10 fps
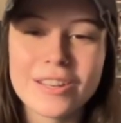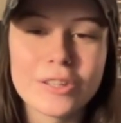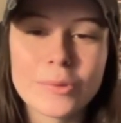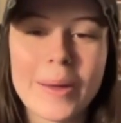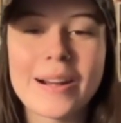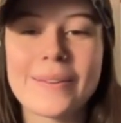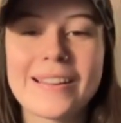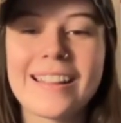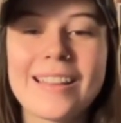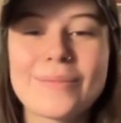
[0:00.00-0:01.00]

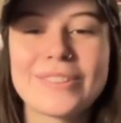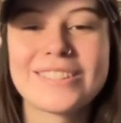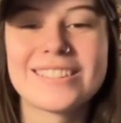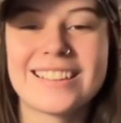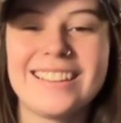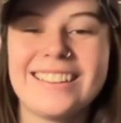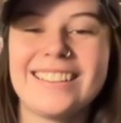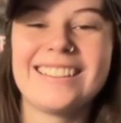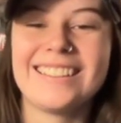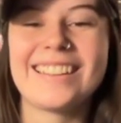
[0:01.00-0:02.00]
Spider-Man games.
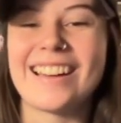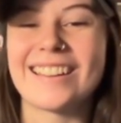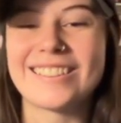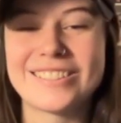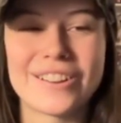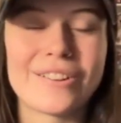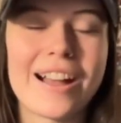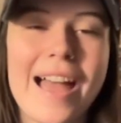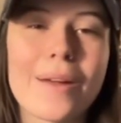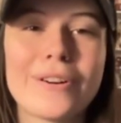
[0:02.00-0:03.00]
Yeah, so I
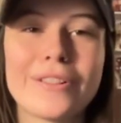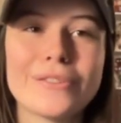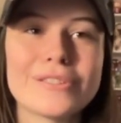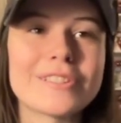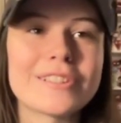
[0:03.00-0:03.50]
had one of those as a